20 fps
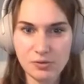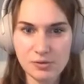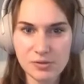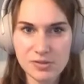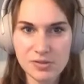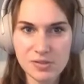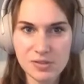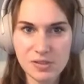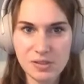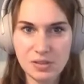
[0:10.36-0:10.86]

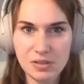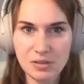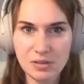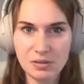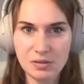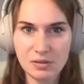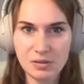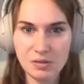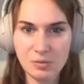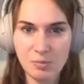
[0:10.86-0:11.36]

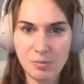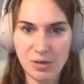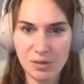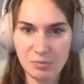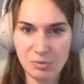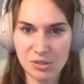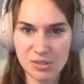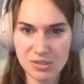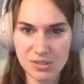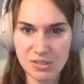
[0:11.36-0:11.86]
seeing my
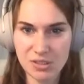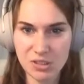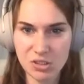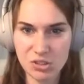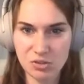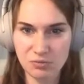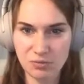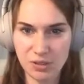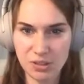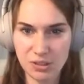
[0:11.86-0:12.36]

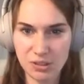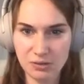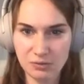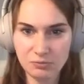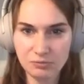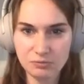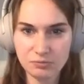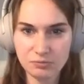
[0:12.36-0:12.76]
presentation right now.